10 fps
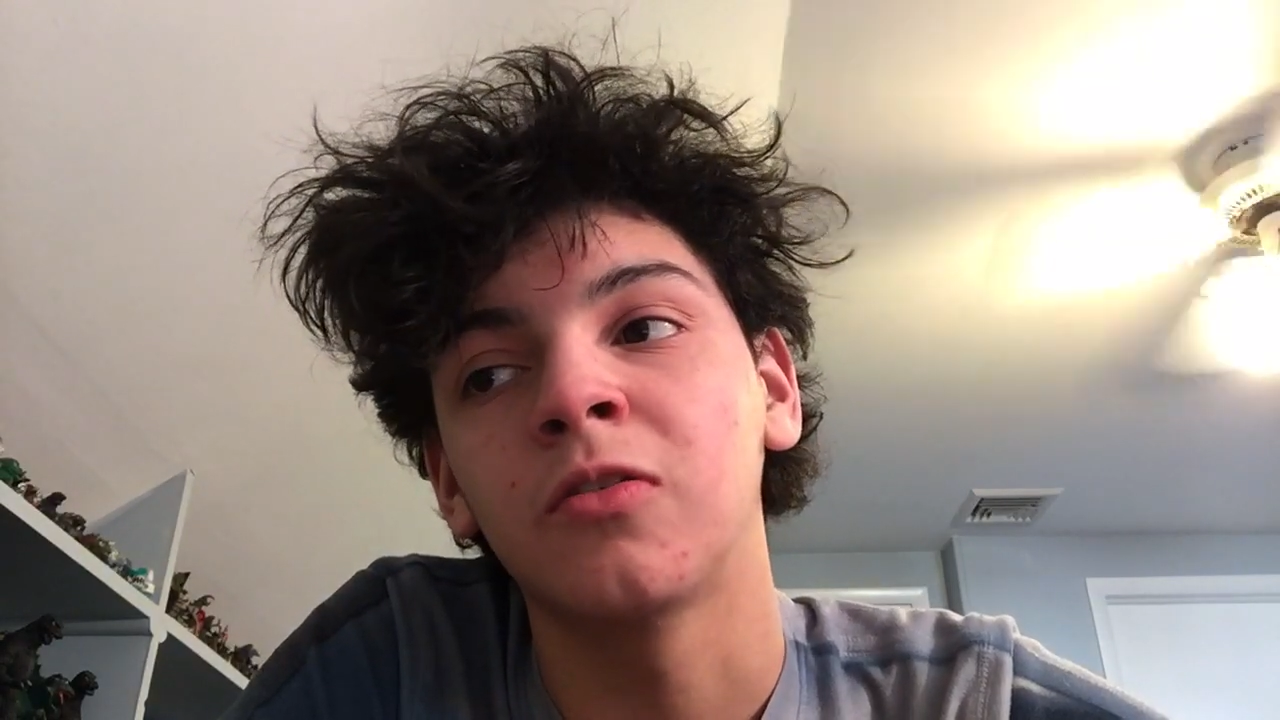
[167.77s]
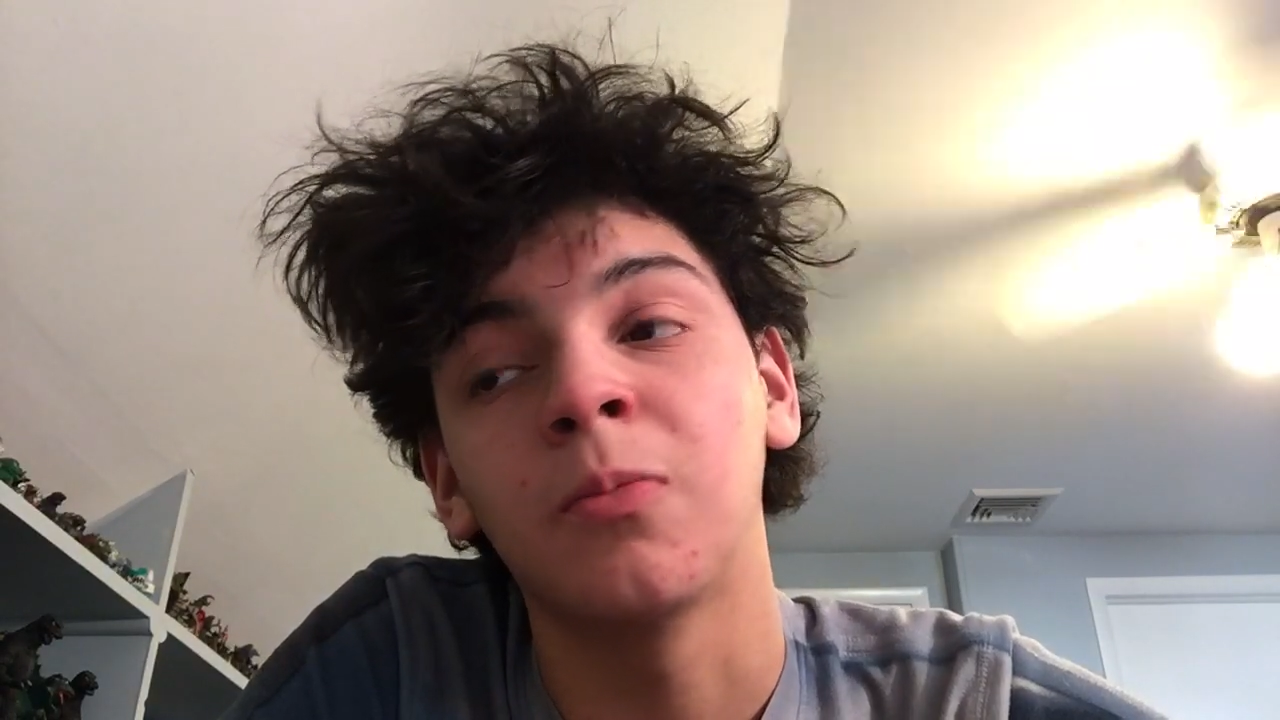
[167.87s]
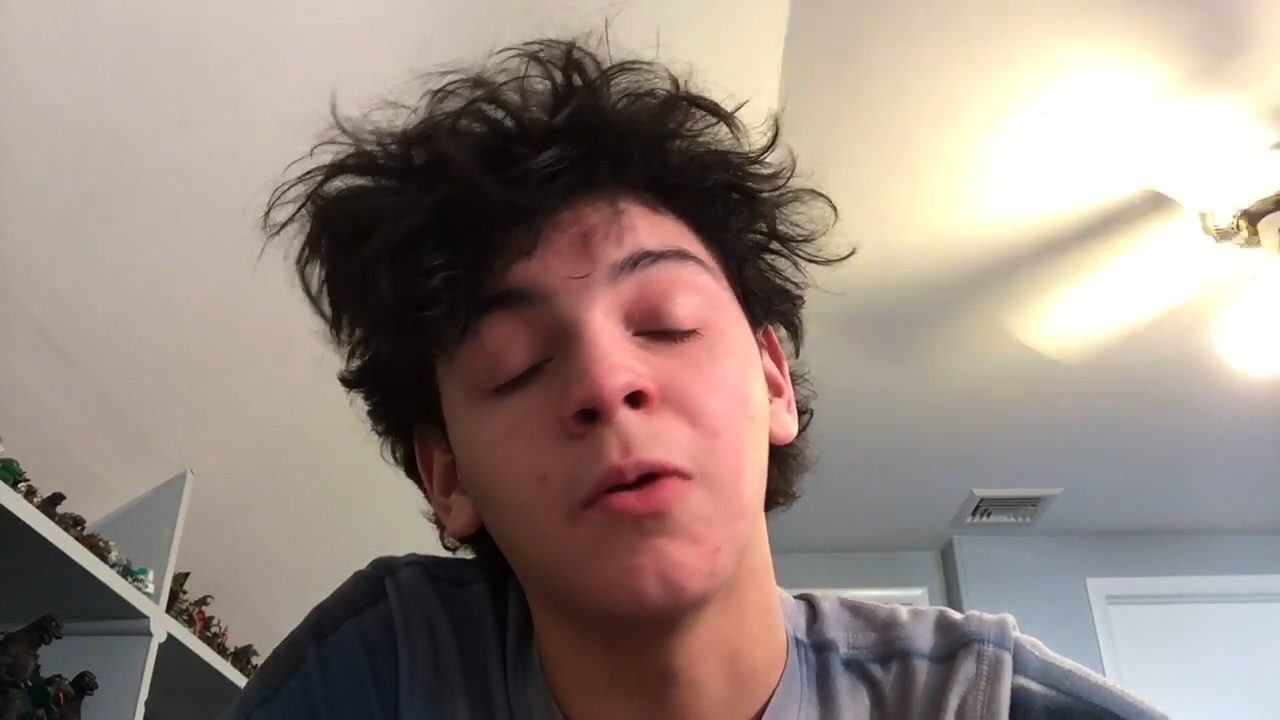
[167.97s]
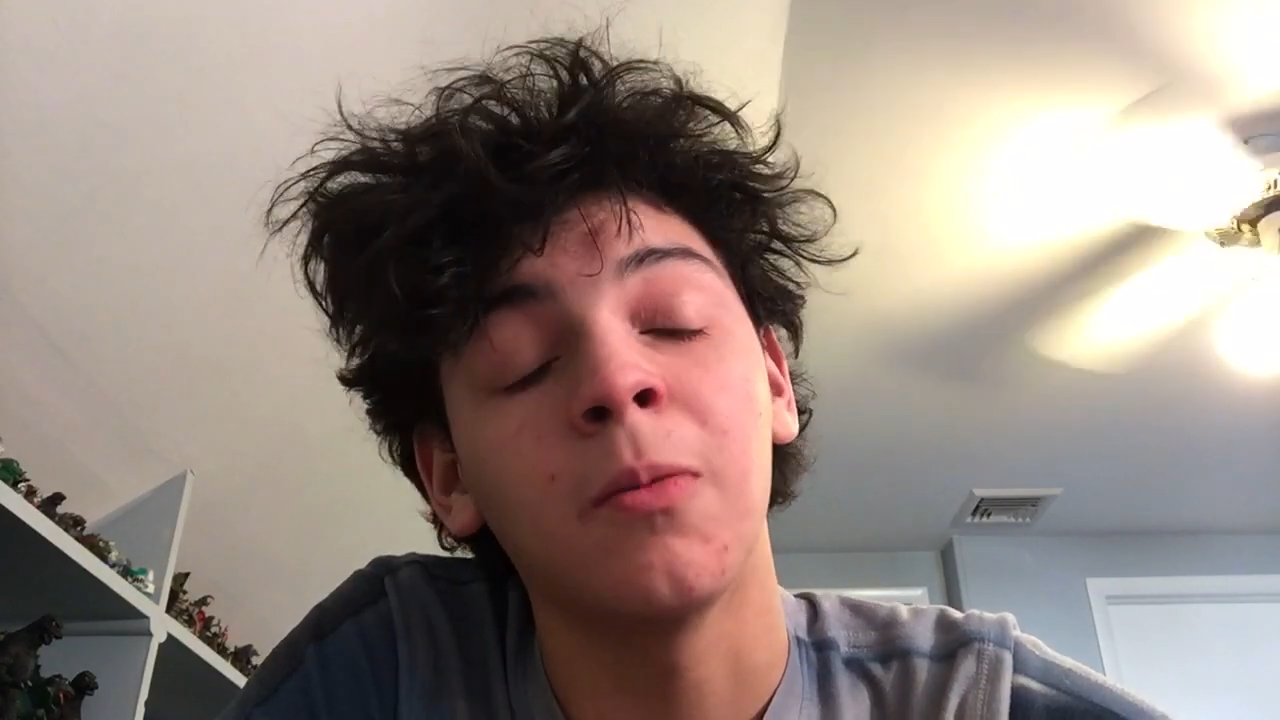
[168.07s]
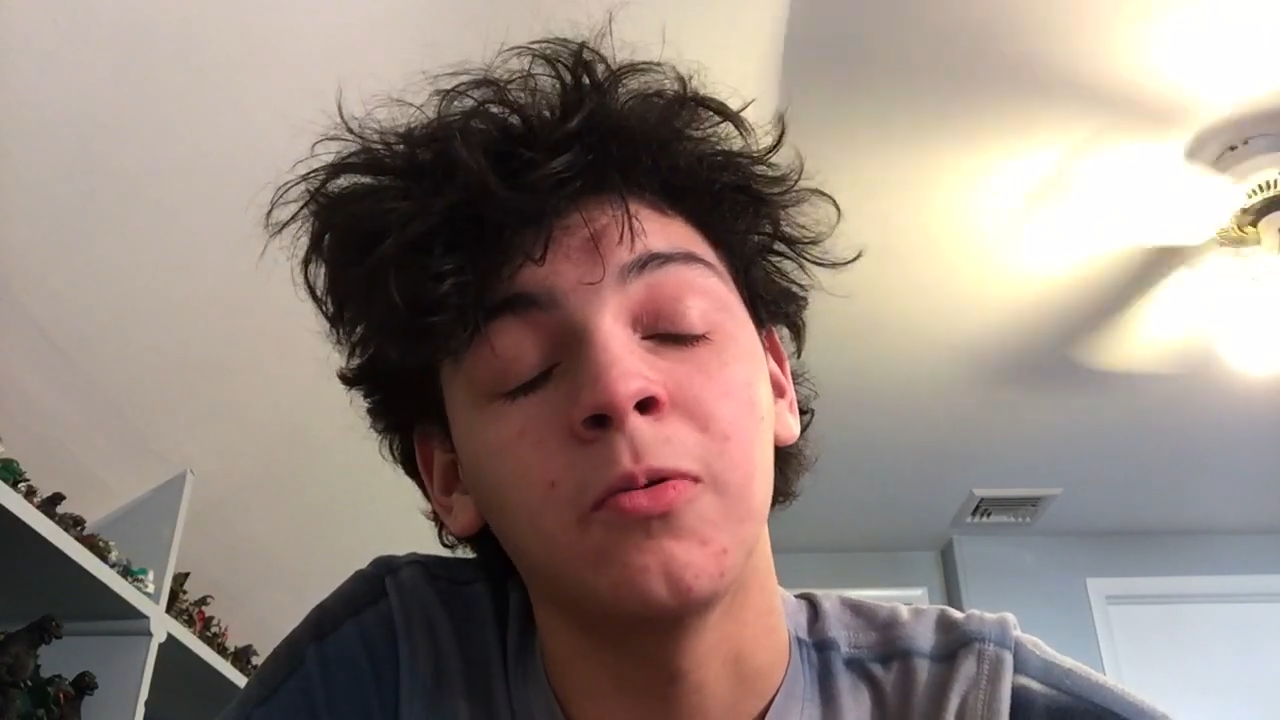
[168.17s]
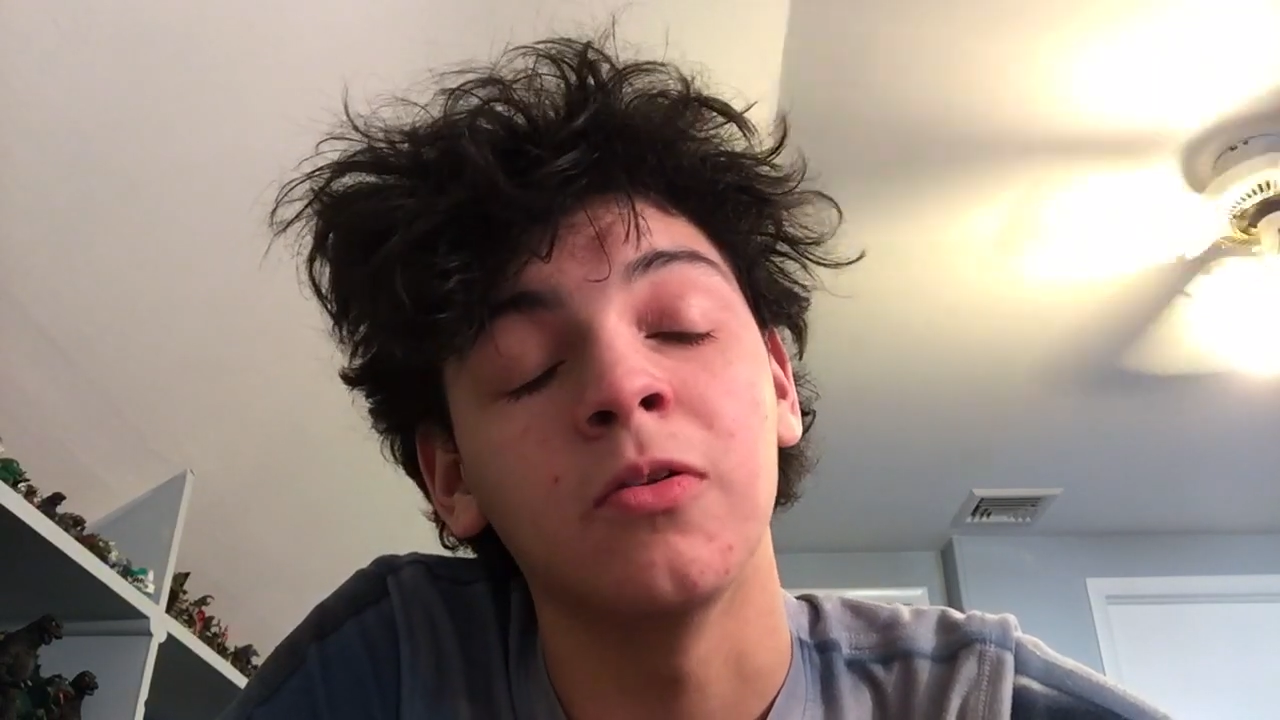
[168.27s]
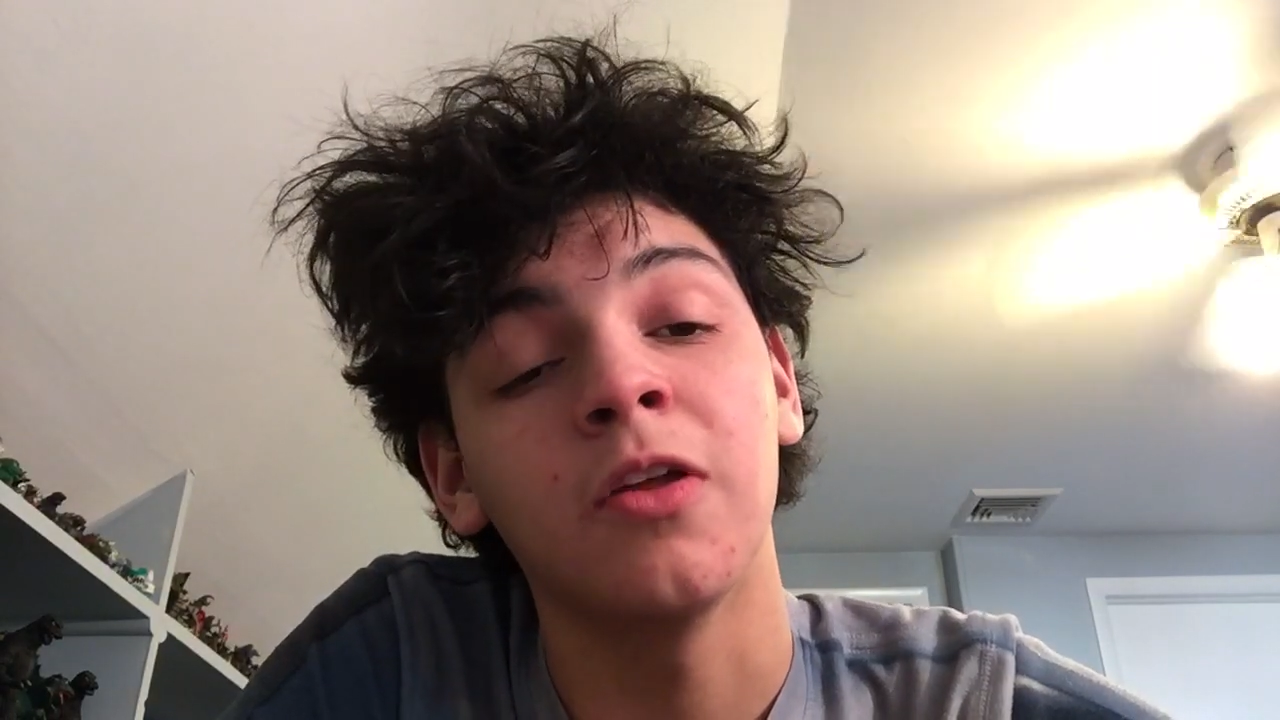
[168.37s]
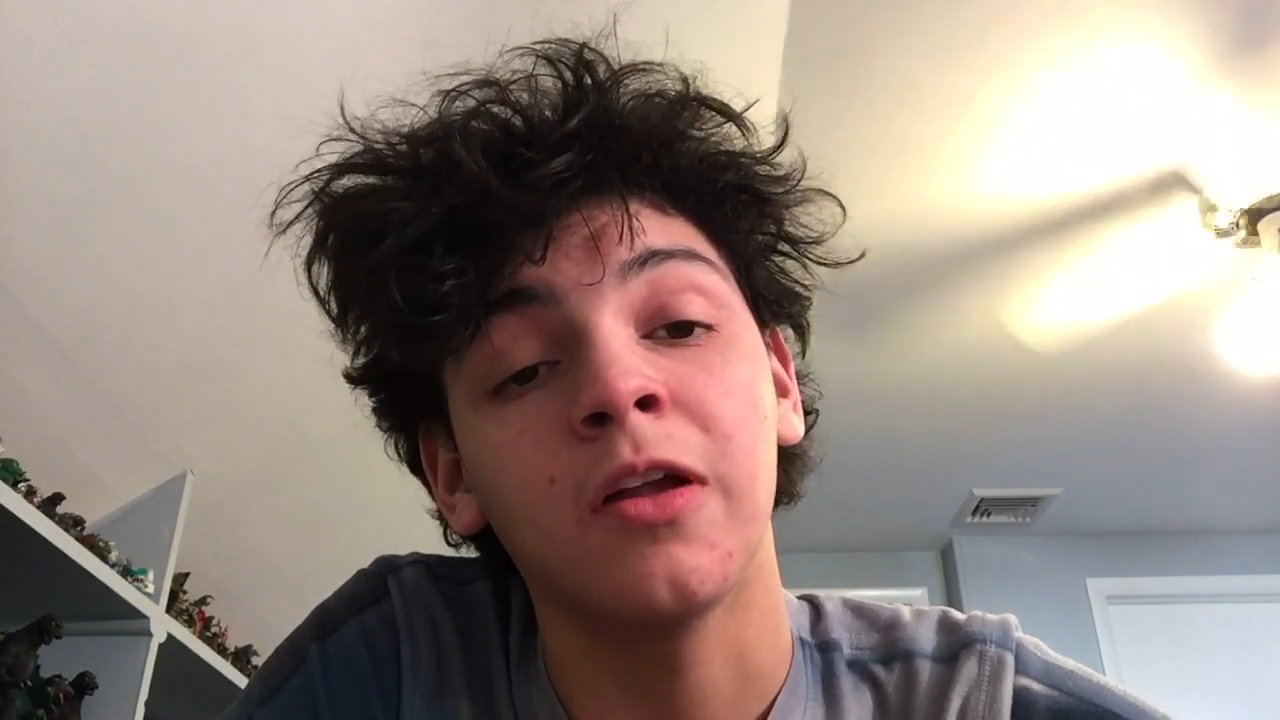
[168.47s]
the puppet.